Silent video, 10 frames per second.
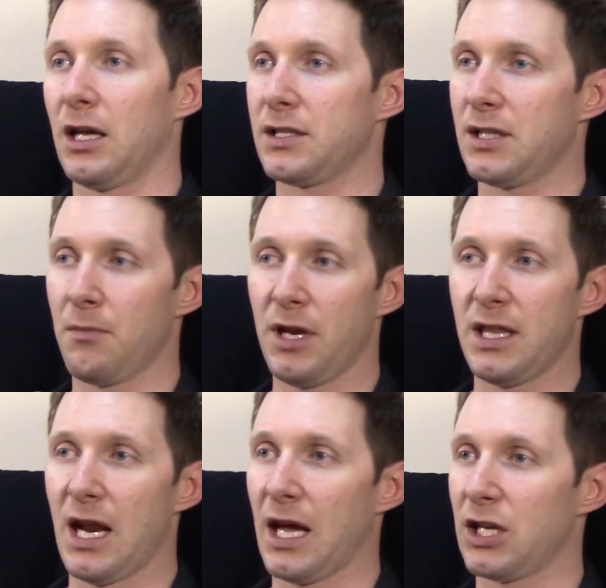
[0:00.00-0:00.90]
somebody
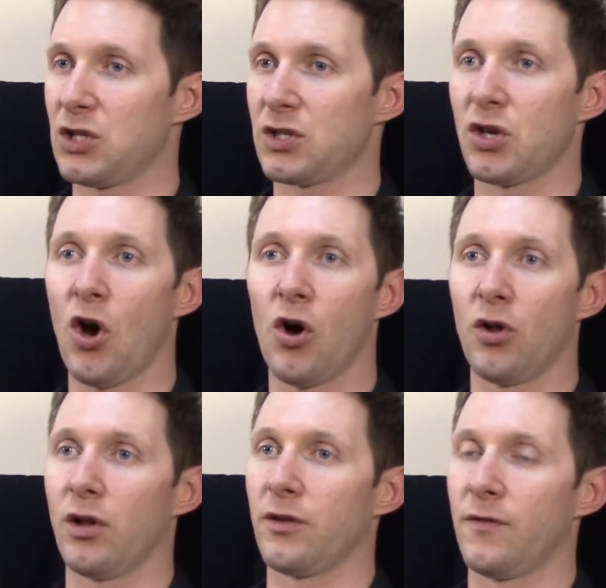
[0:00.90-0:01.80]
that I can just
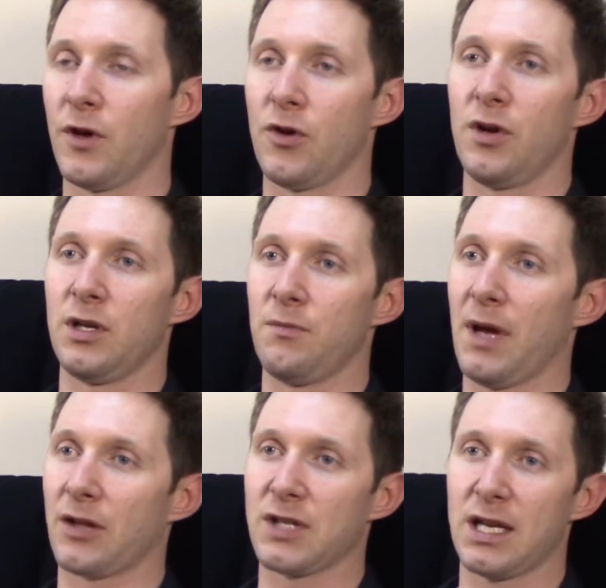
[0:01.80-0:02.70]
call on the phone and
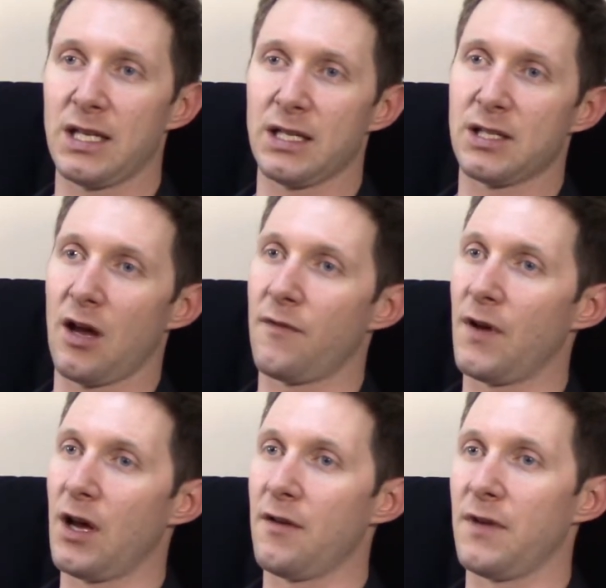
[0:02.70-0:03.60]
bounce ideas off
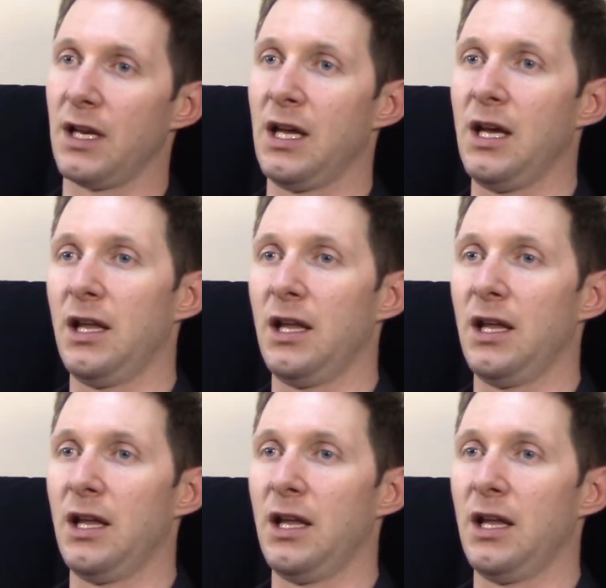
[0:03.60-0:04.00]
of, and